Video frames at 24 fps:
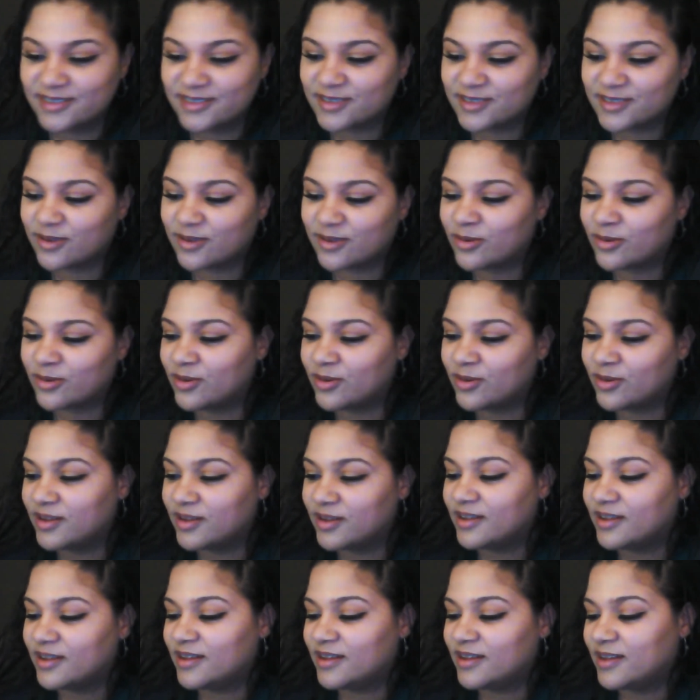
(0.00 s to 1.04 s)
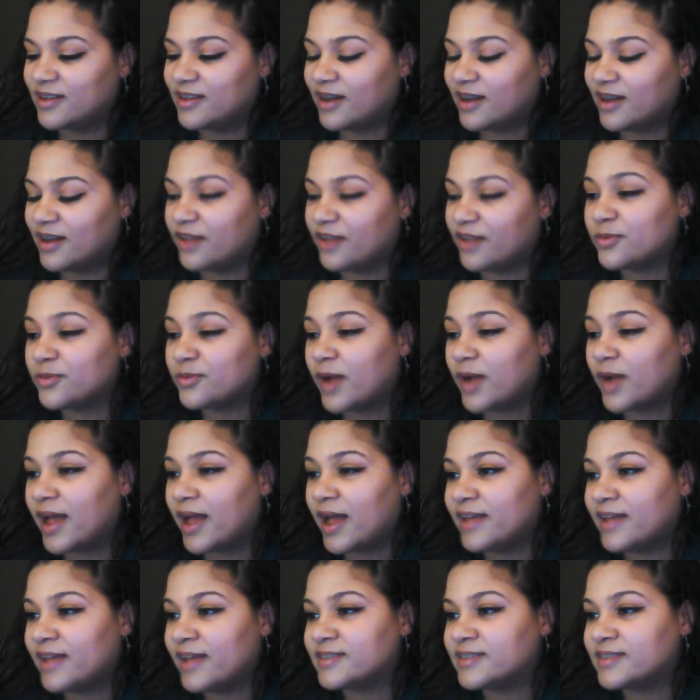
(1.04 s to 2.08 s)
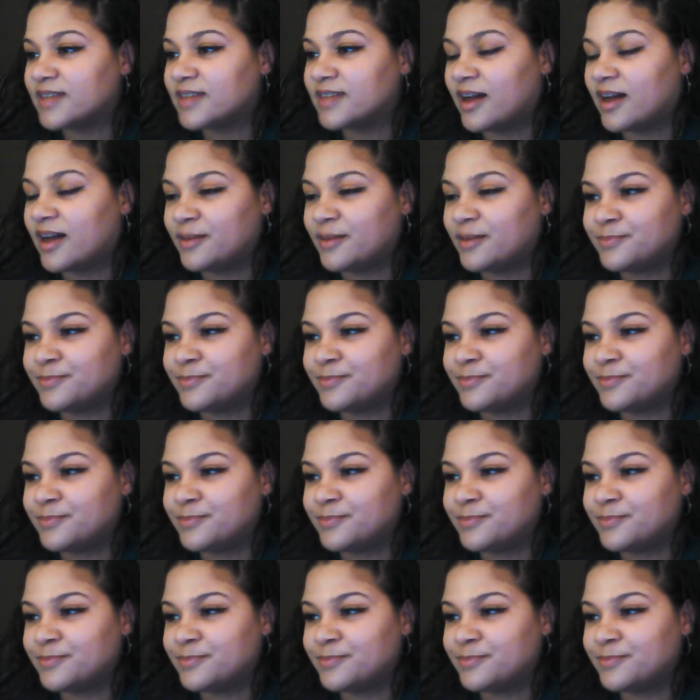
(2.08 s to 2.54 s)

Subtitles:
So otherwise,